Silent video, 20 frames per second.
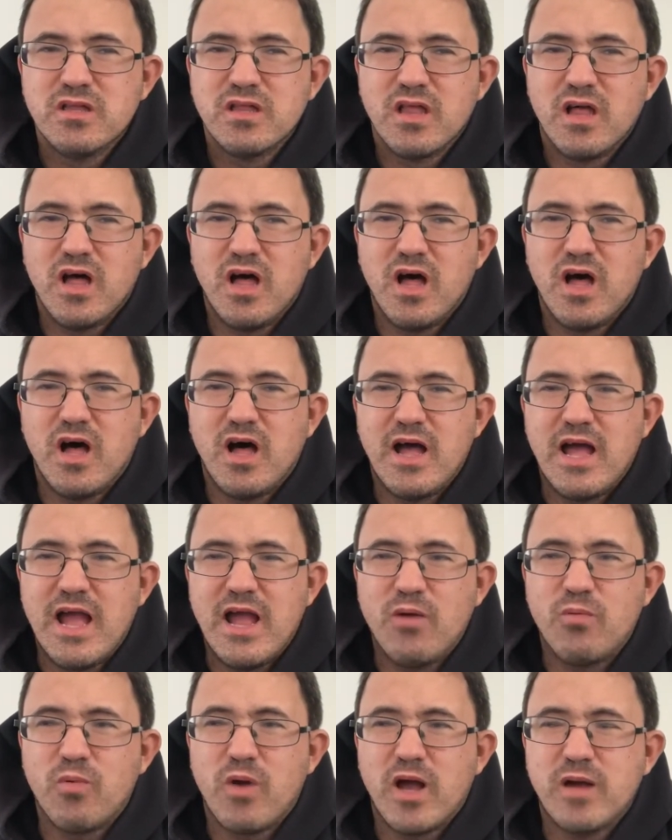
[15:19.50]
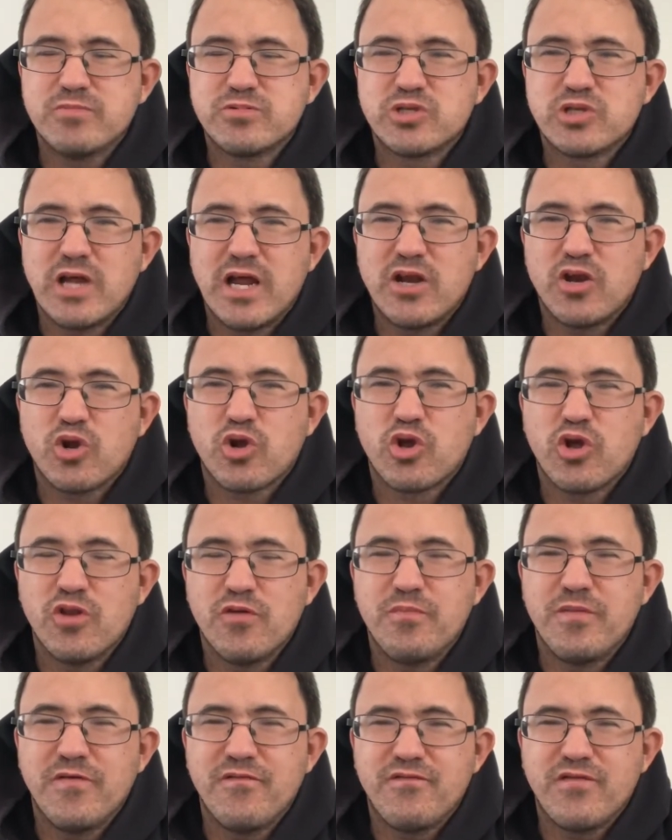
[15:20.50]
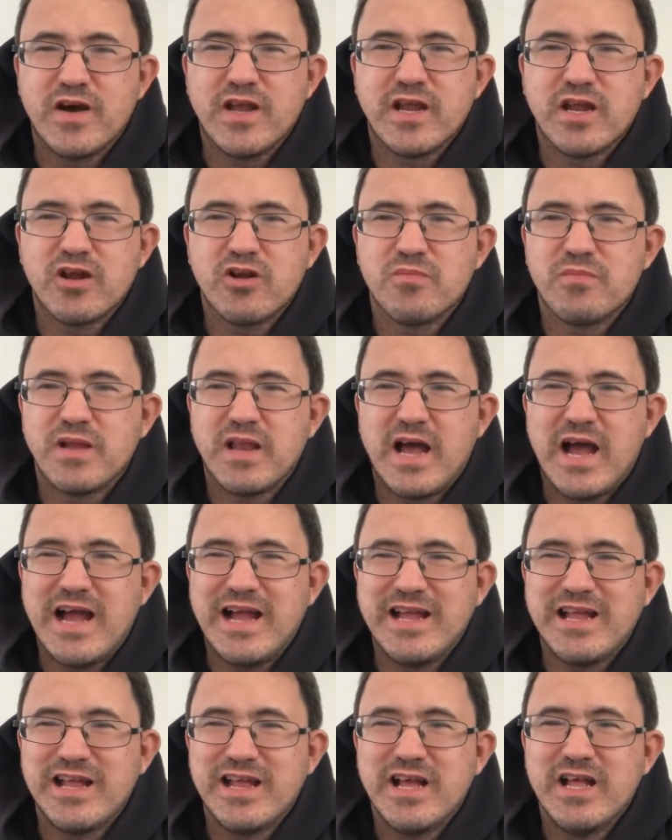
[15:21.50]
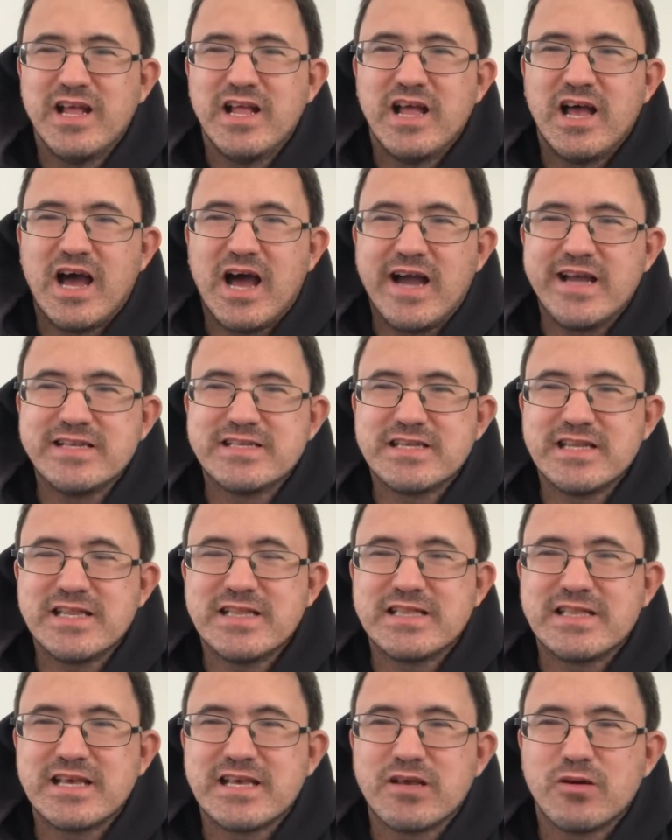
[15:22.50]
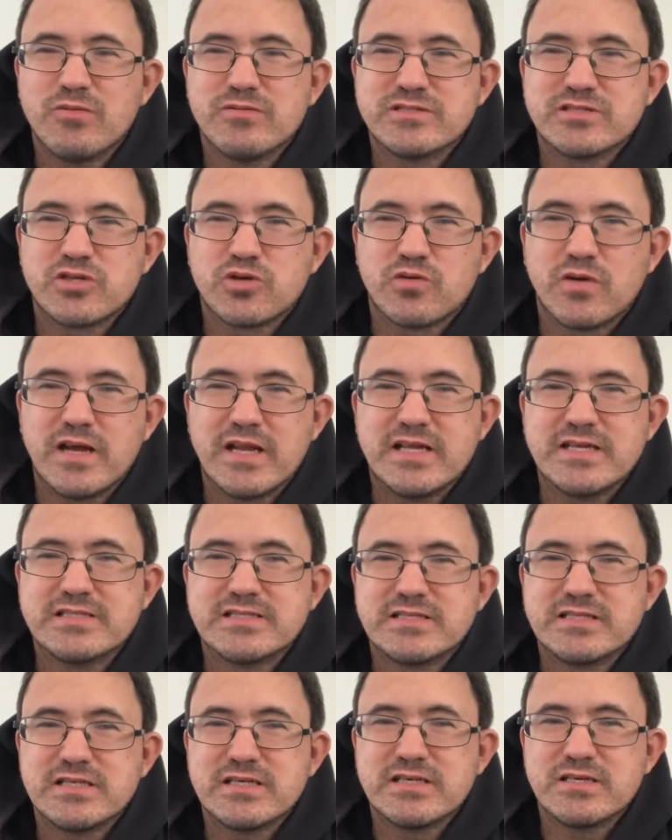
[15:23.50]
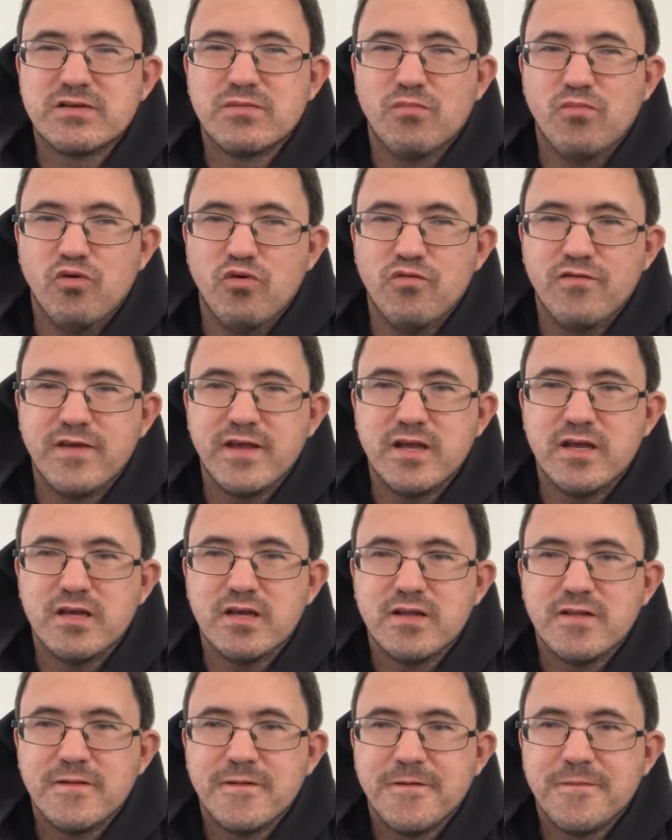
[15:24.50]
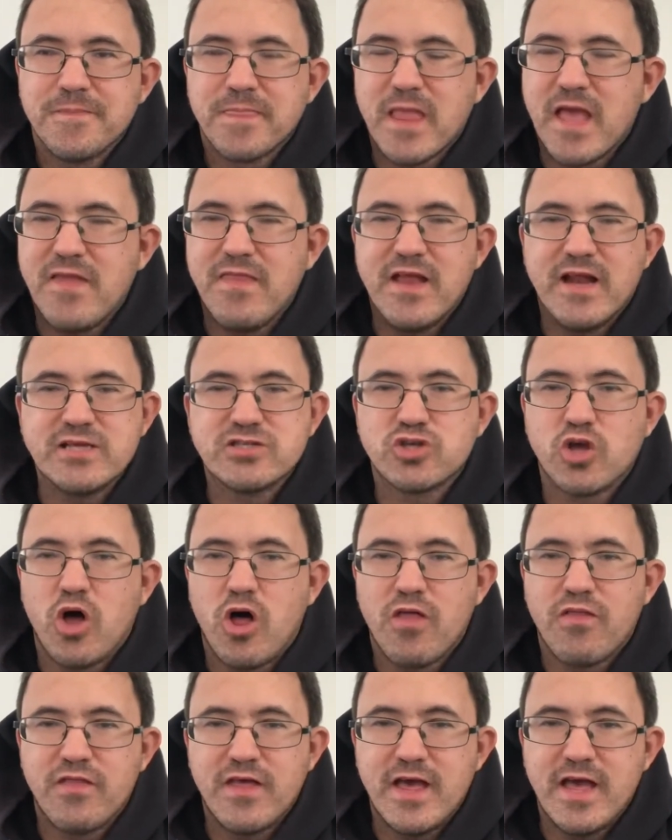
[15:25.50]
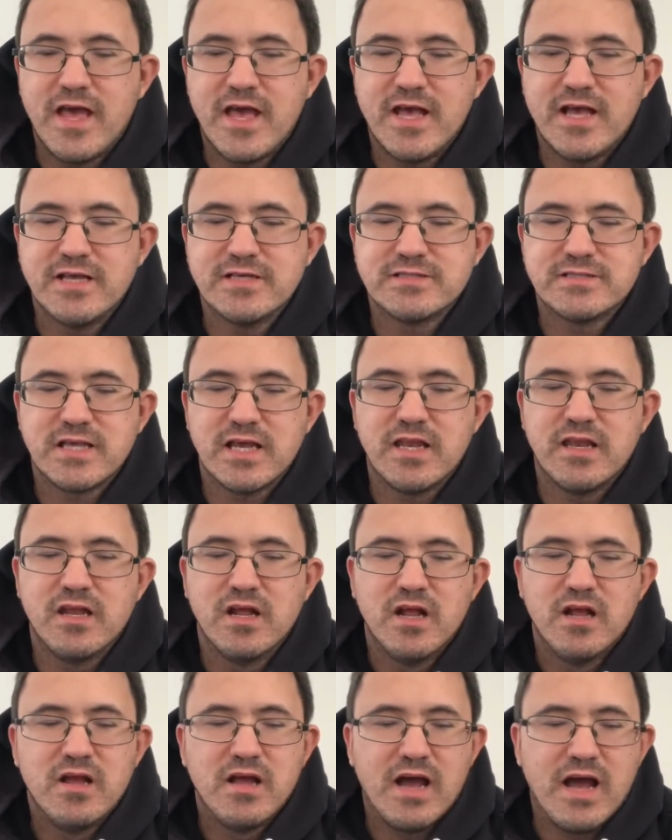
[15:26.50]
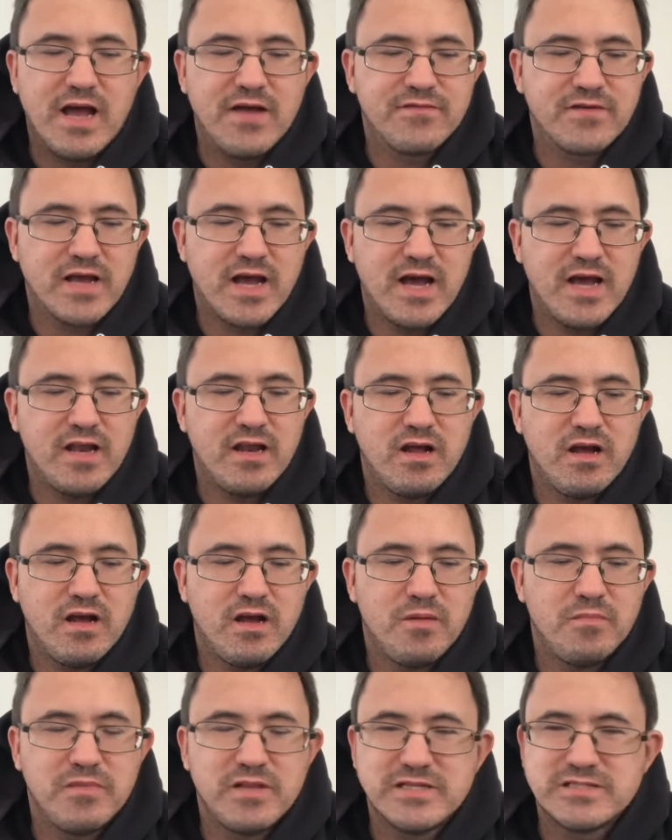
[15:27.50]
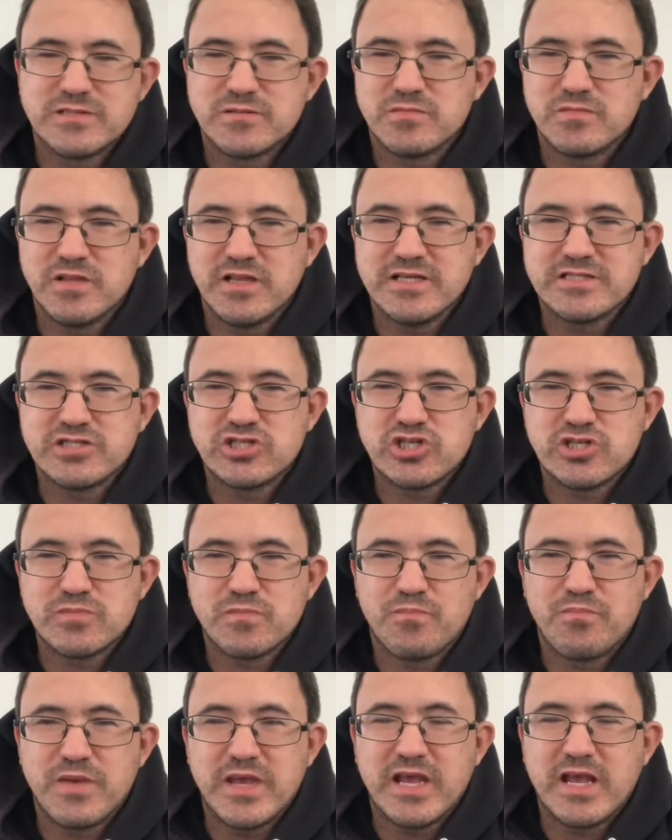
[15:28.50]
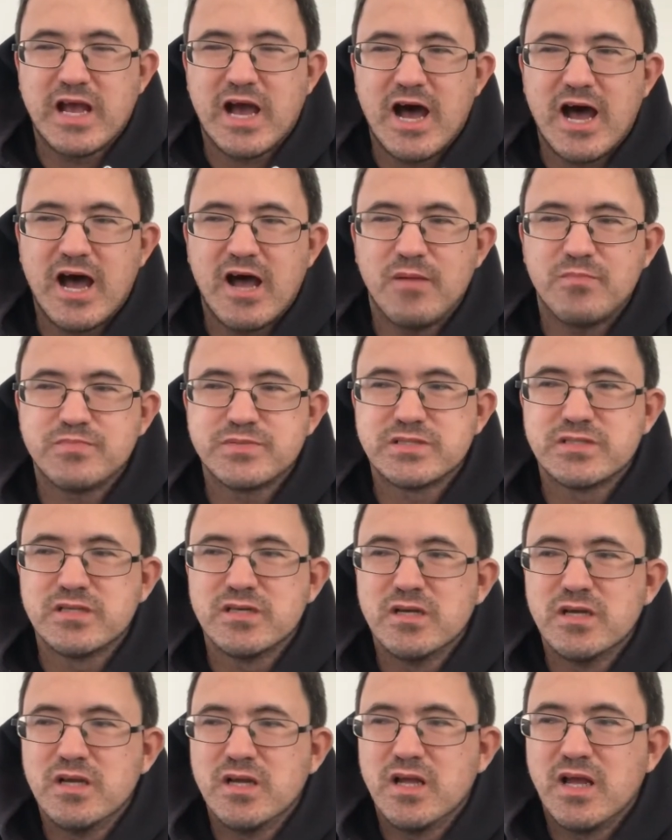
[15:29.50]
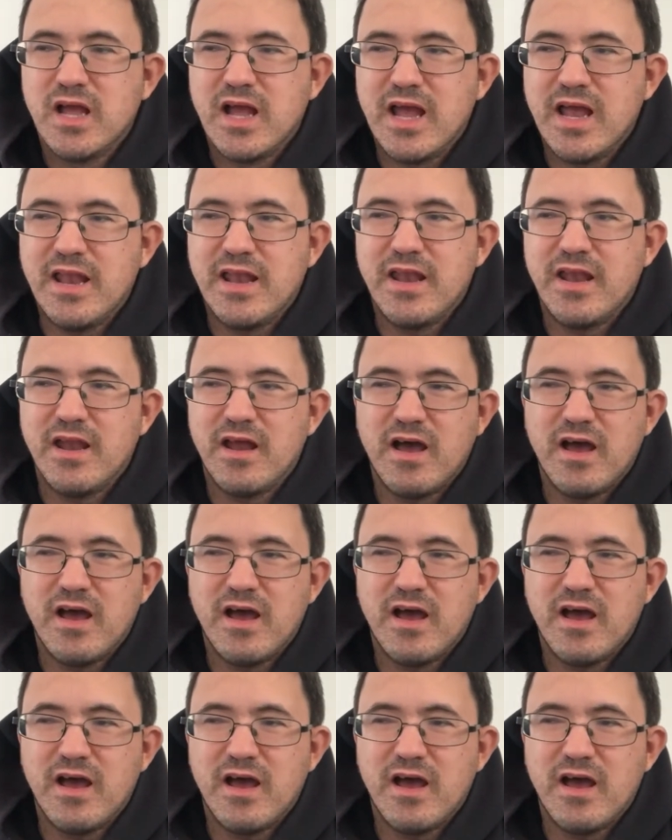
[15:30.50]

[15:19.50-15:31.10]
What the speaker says: and Rob Schneider could have been funnier, but I didn't think it was the greatest movie. And then I saw this, and I've got Let's Be Cops, and